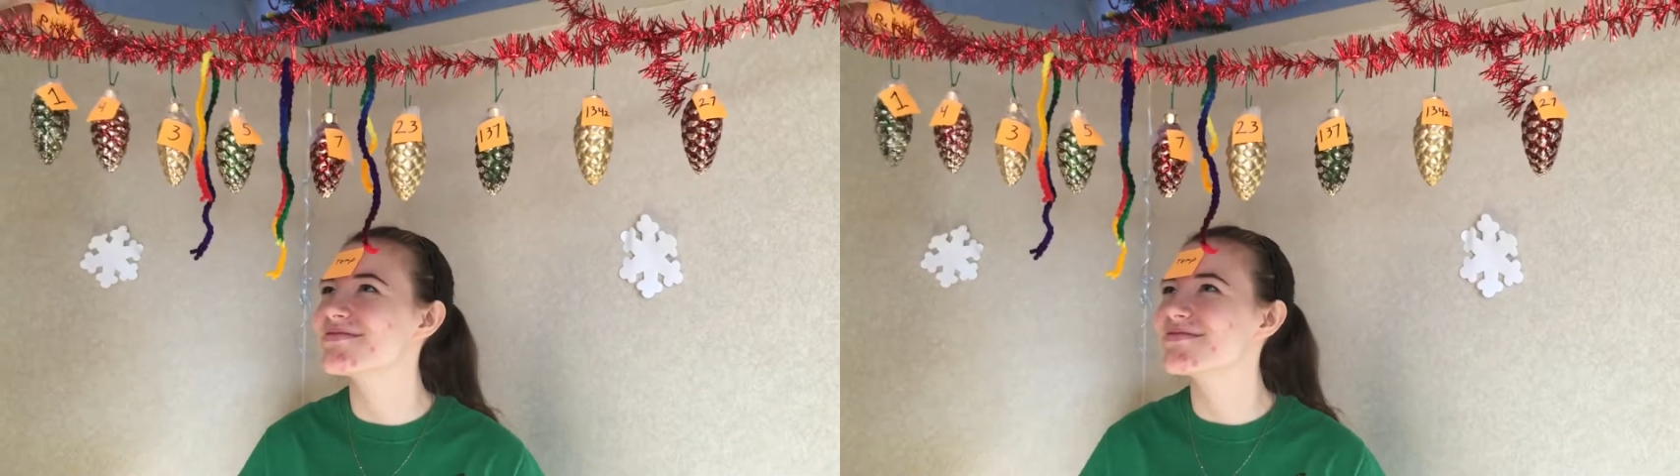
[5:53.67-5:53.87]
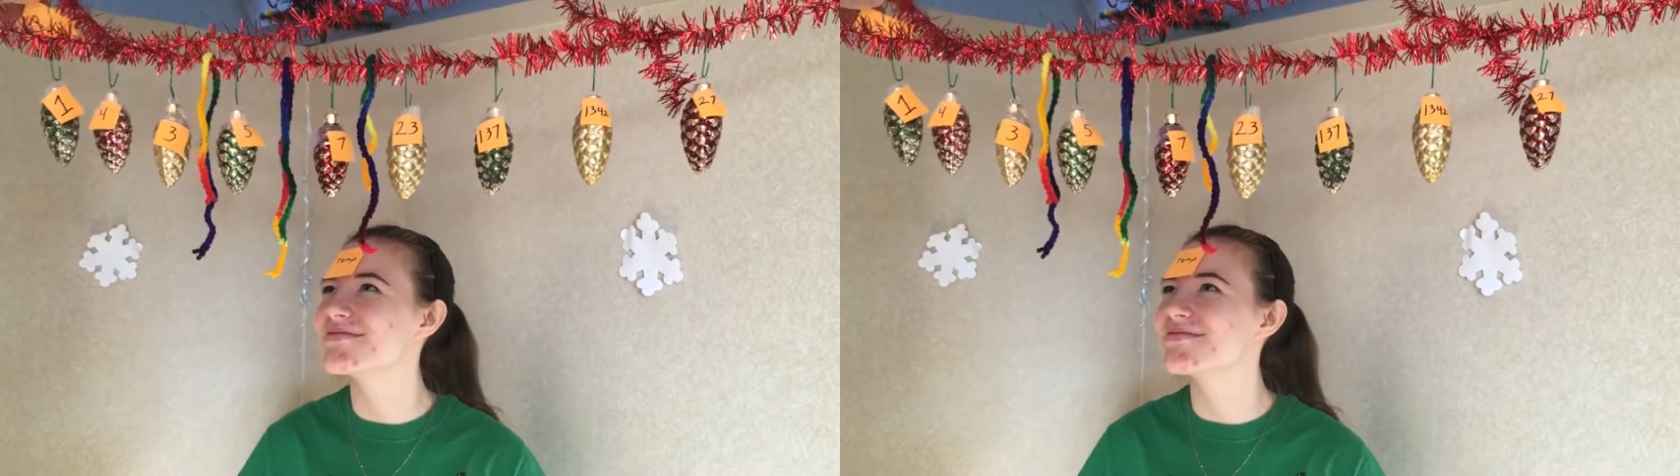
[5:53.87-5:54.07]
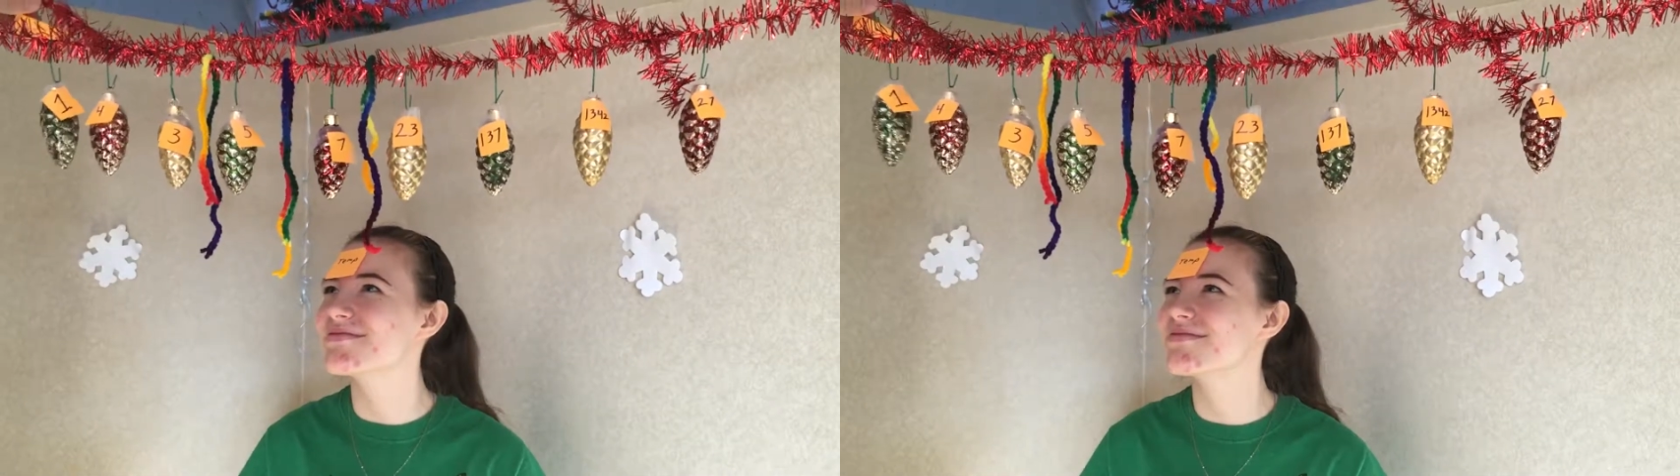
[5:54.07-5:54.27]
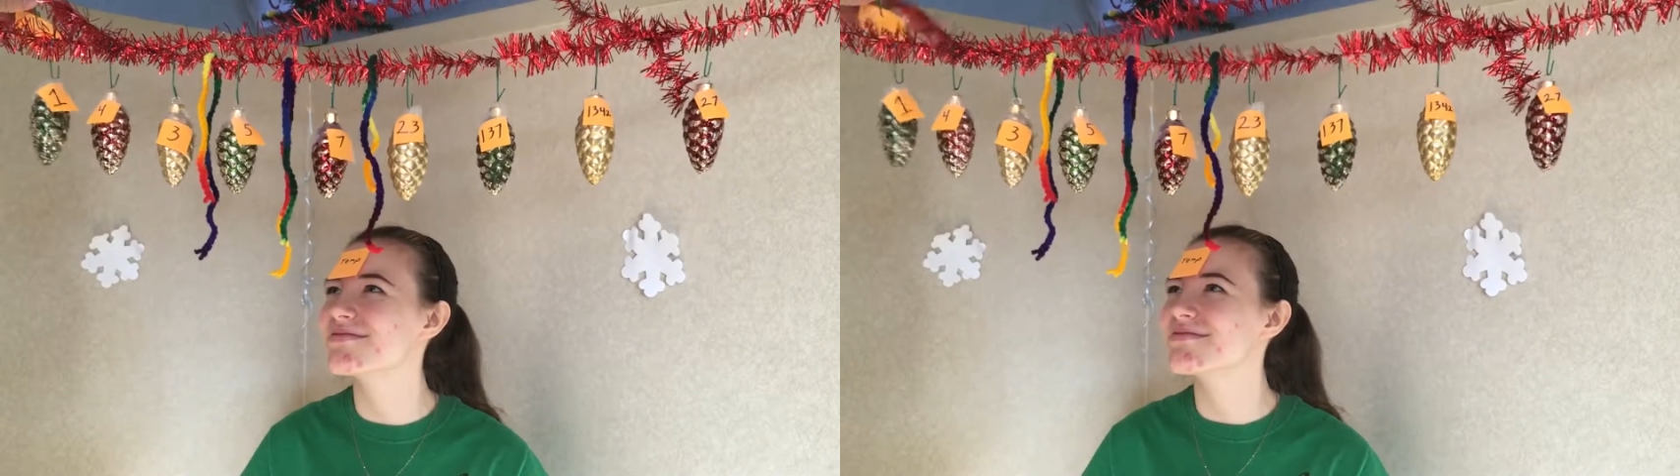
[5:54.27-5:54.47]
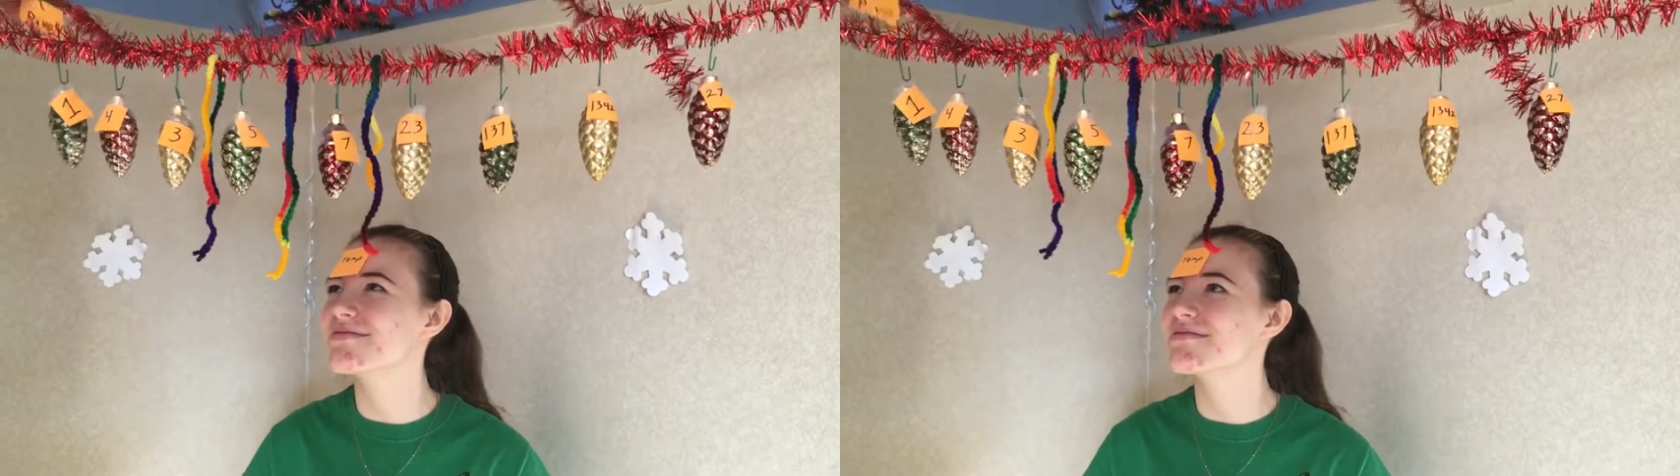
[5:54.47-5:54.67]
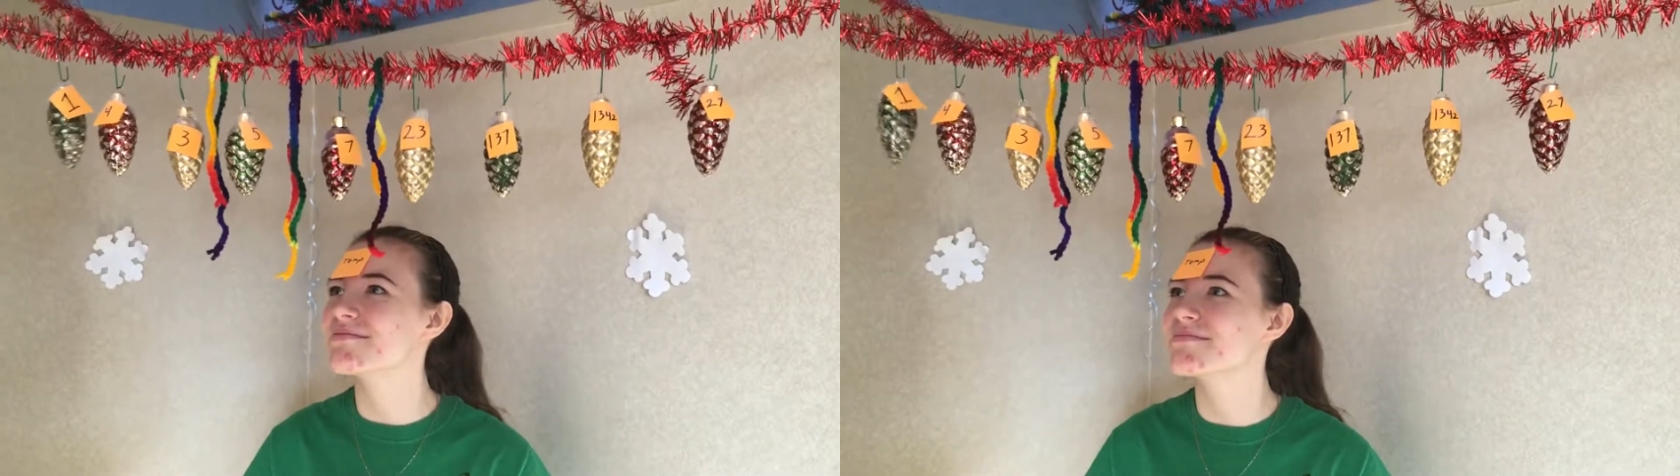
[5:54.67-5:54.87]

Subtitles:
and make it